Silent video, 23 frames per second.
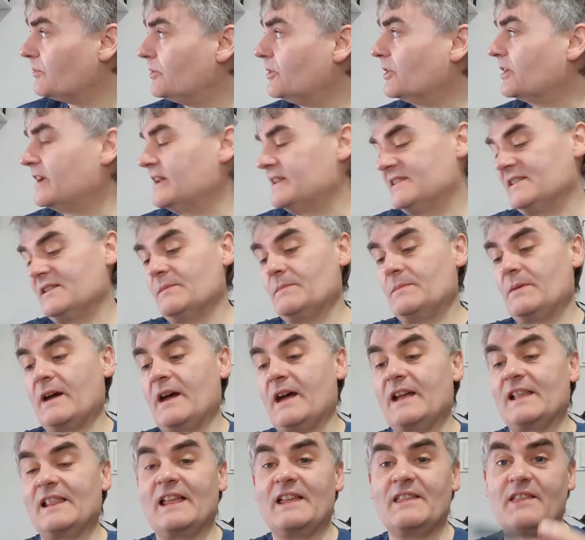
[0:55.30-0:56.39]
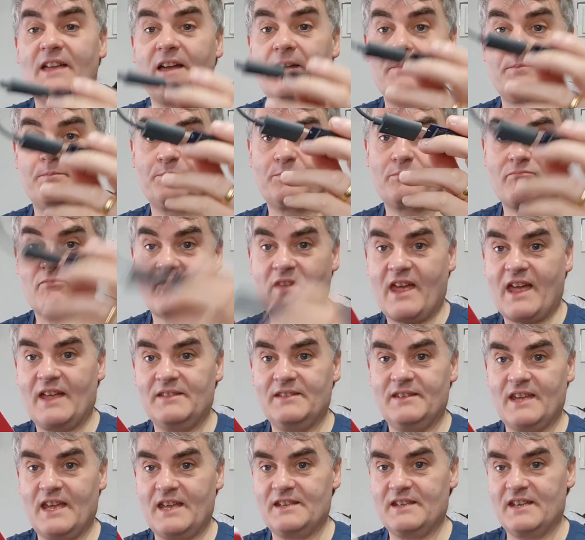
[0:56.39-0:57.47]
plug into the Pi like that,
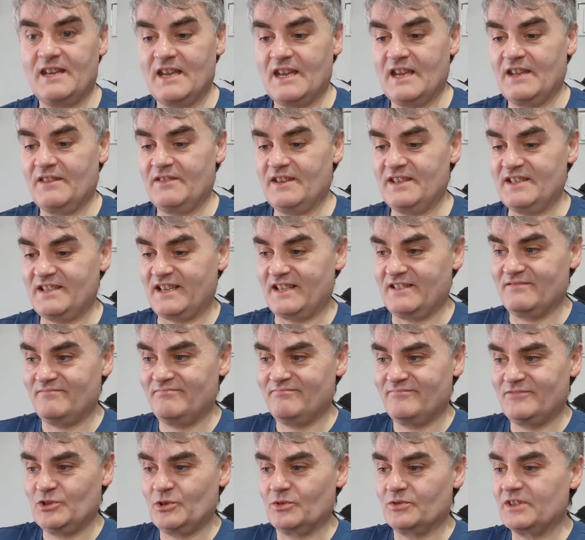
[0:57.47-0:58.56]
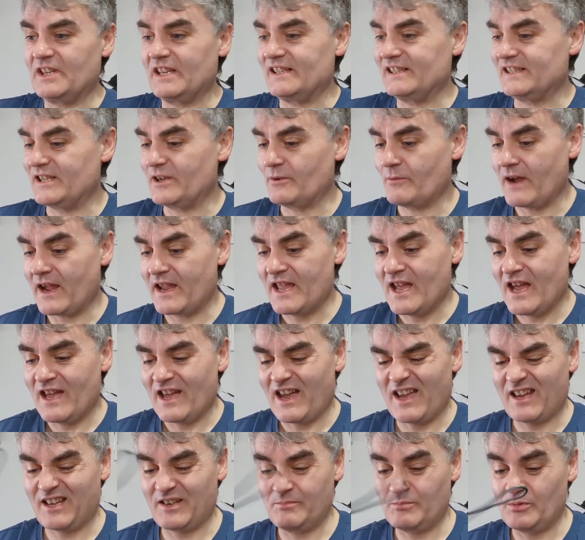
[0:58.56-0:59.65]
and then uh, this can tuck neatly away.
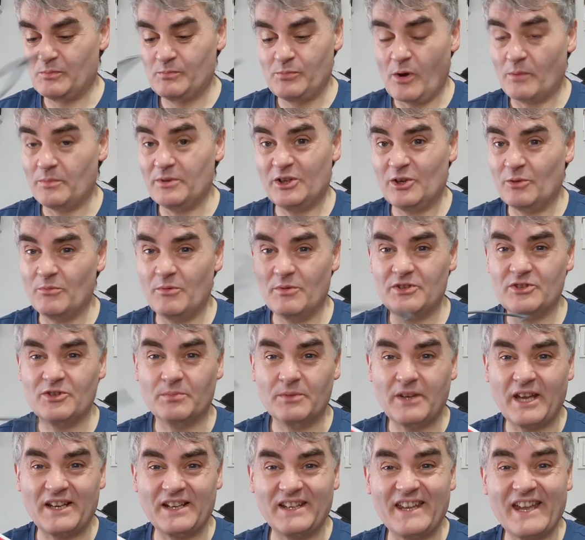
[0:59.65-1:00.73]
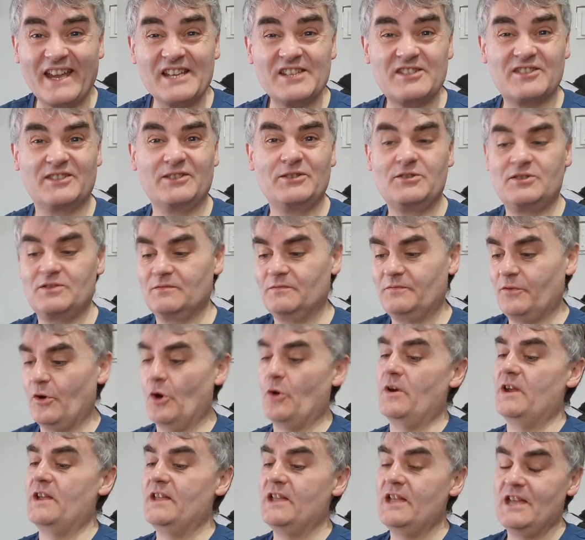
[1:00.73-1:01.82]
I could probably come up with some kind of case solution
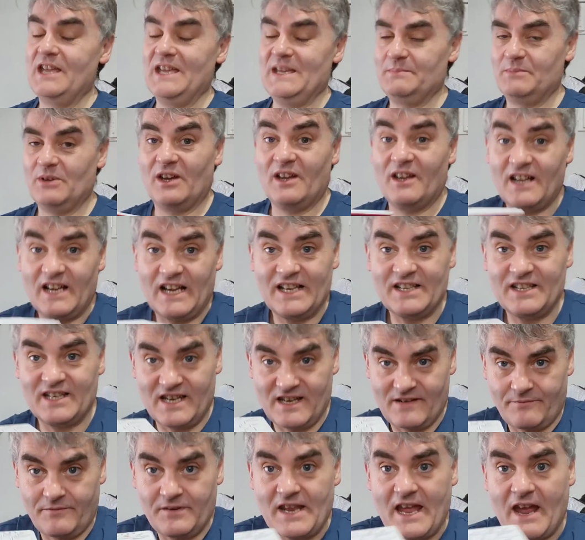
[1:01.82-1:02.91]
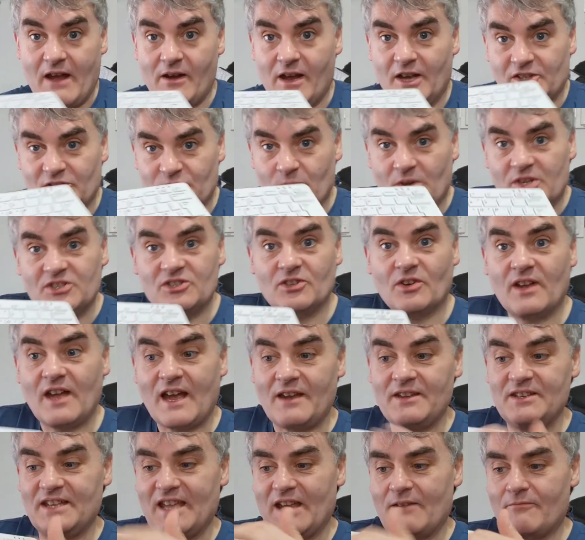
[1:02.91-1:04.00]
for it, but I, for now I just want to show you how you